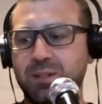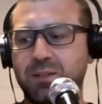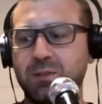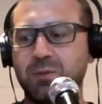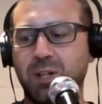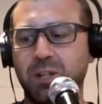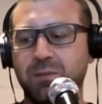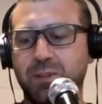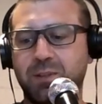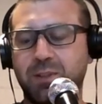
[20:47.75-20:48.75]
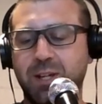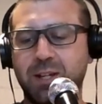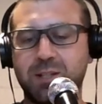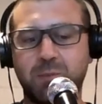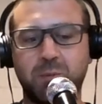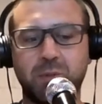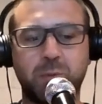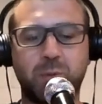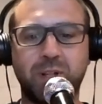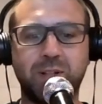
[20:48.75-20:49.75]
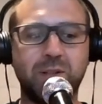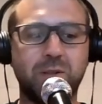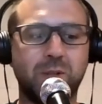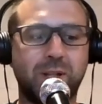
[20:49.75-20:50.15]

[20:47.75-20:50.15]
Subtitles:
do all of the things that we really wanted to do.